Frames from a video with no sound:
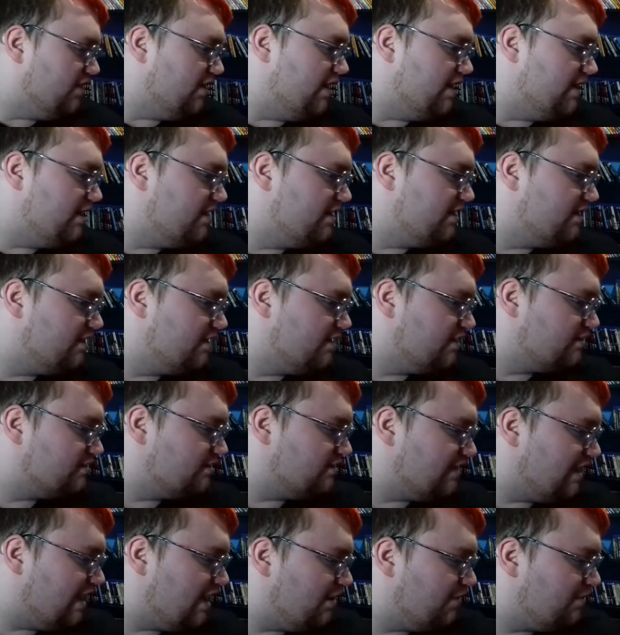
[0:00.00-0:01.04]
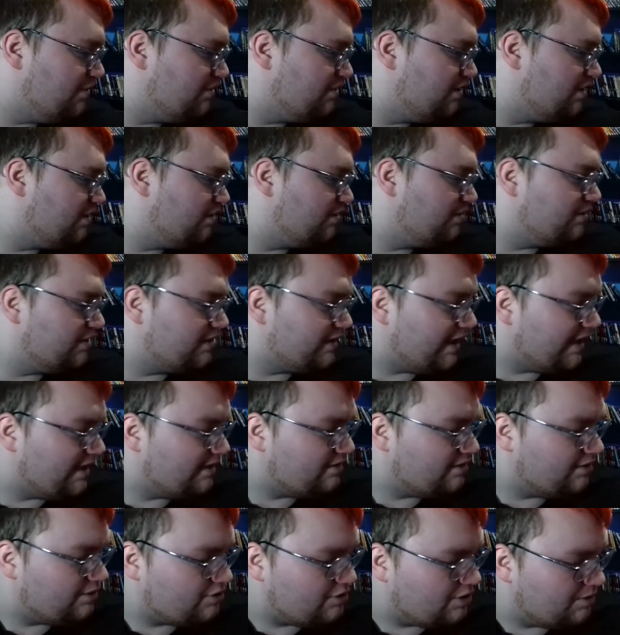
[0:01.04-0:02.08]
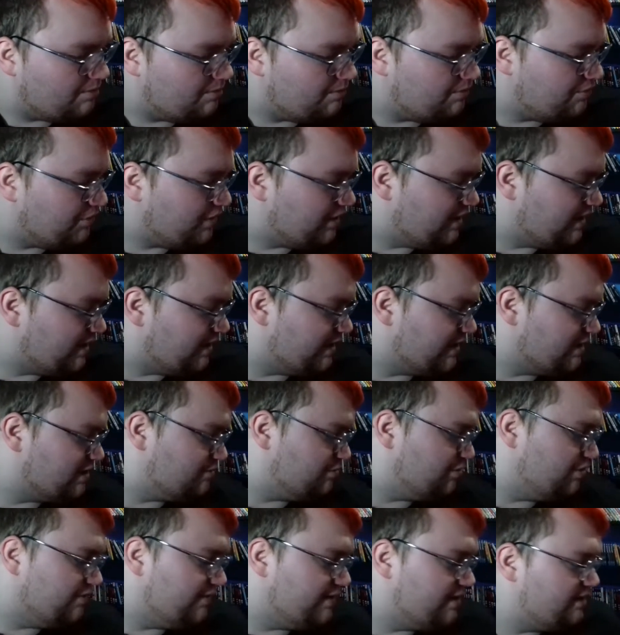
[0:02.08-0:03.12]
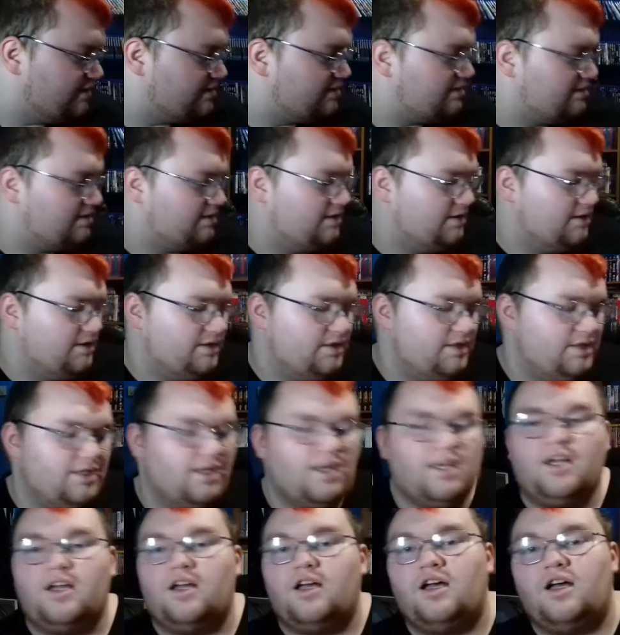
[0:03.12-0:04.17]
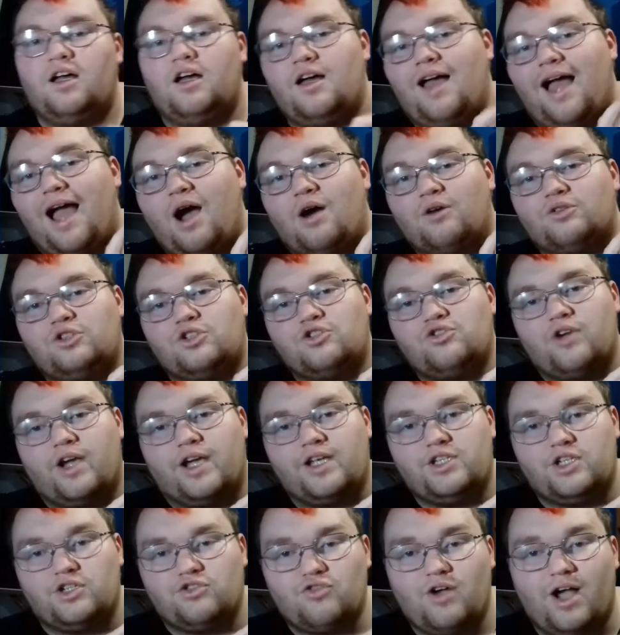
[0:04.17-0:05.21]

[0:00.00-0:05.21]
Right, so now we're getting to some 3D kids movies. How to Train Your